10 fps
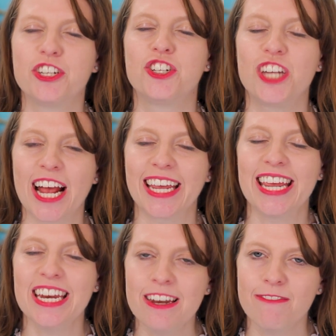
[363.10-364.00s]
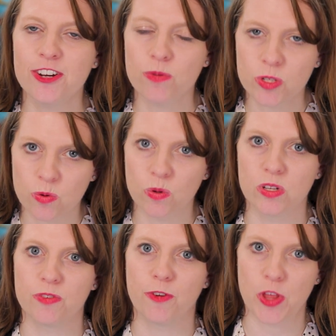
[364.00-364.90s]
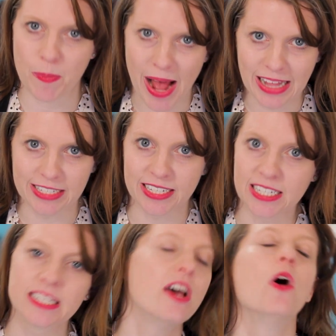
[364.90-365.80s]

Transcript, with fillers: to check individual schools for their policies.